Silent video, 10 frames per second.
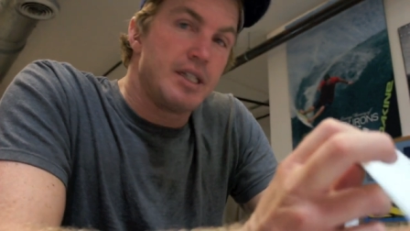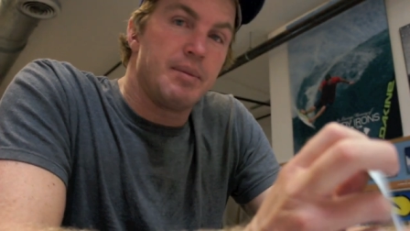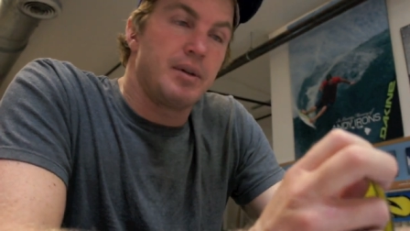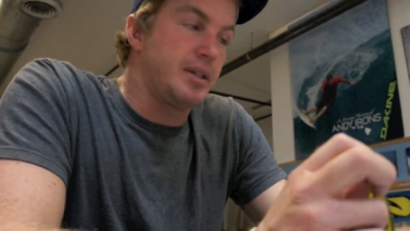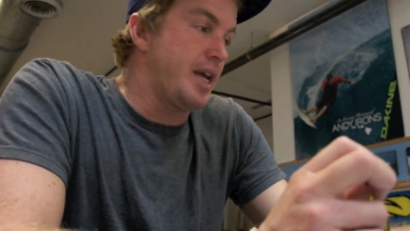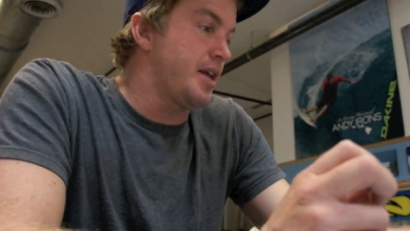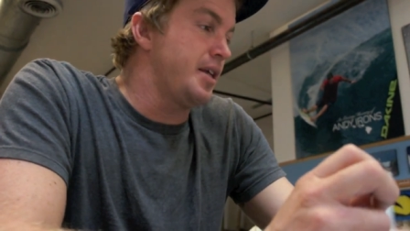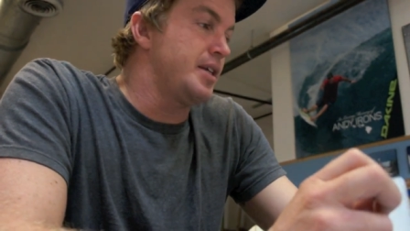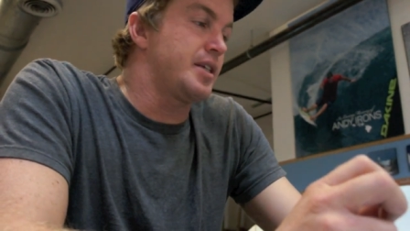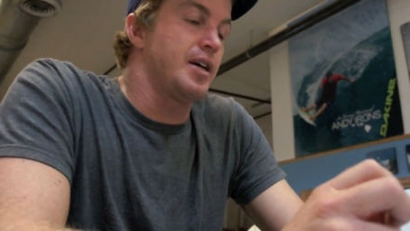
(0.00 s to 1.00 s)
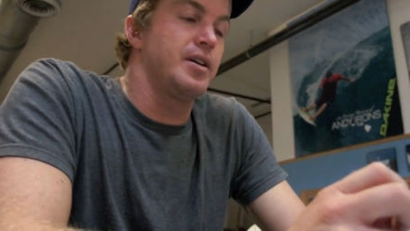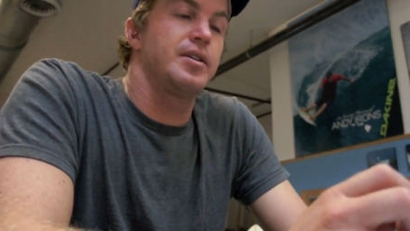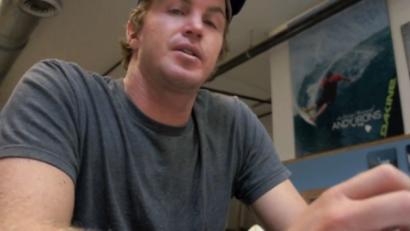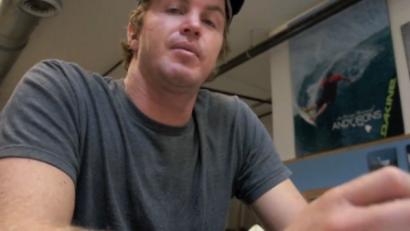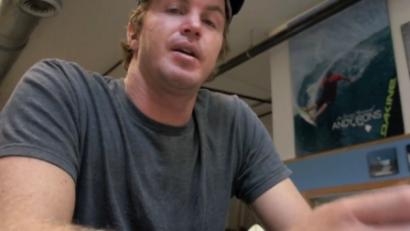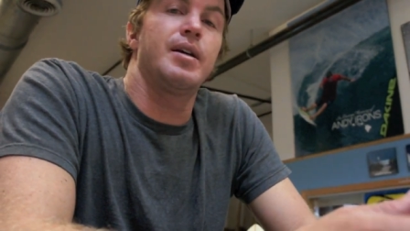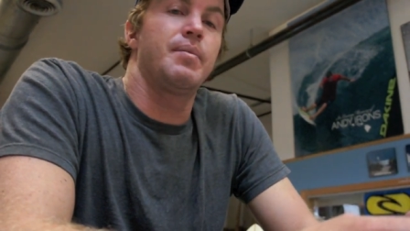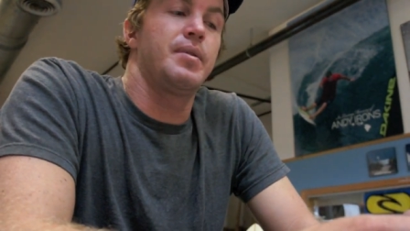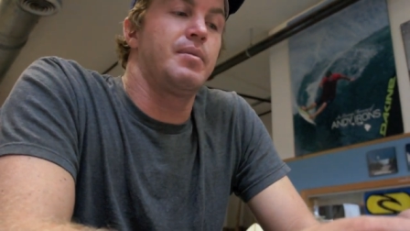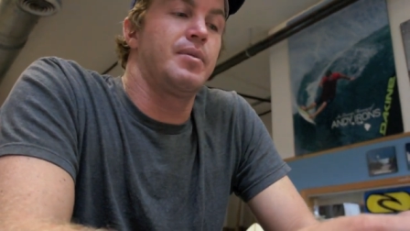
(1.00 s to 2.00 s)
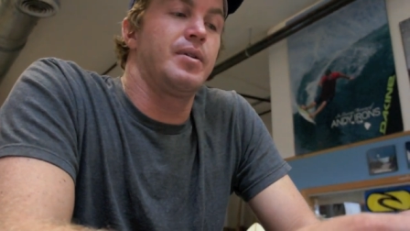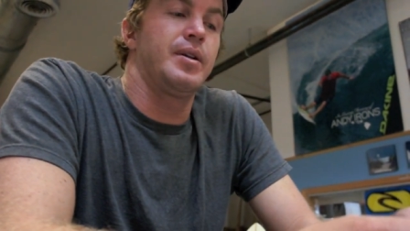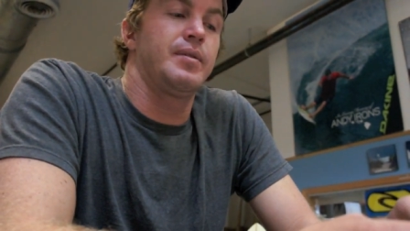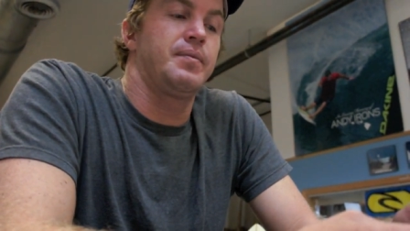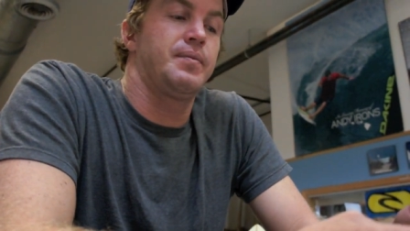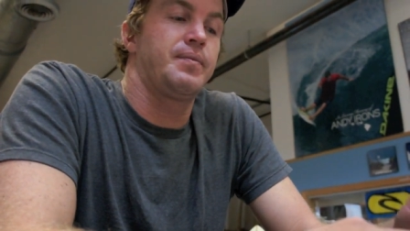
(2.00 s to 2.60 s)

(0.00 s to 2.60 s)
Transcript: Typical day on the East Coast. Wake up in the morning,